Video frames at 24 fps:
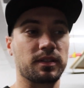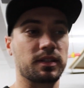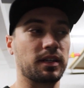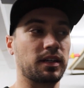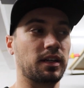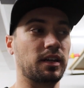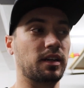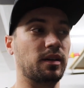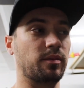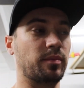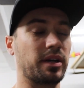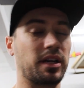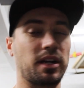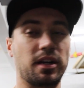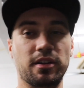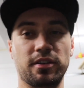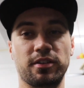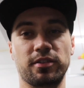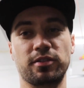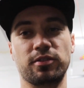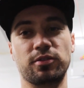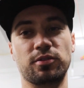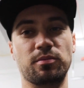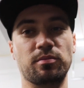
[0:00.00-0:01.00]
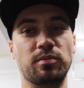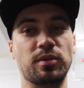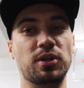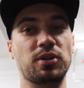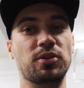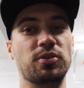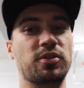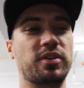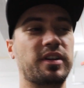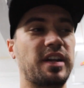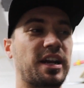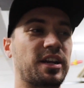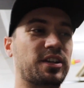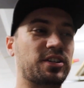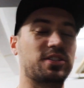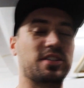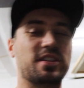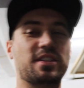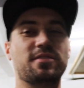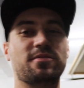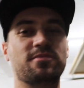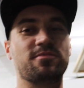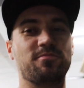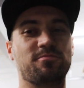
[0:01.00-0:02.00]
I got into a little mode and I just
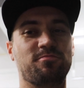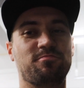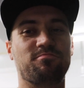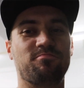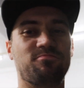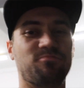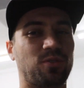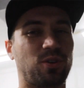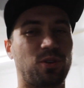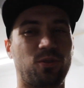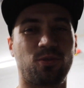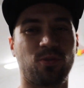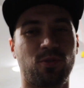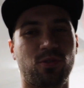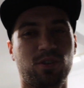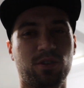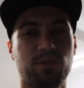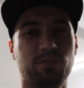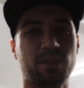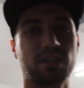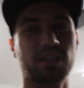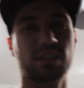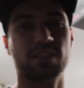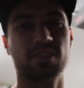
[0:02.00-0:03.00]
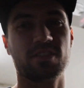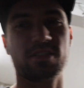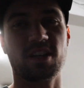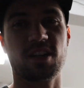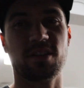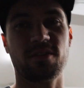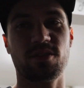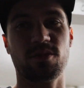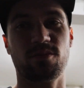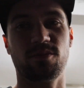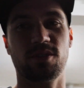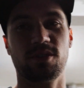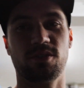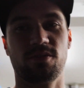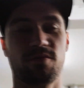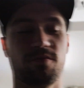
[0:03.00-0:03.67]
didn't record because none of it was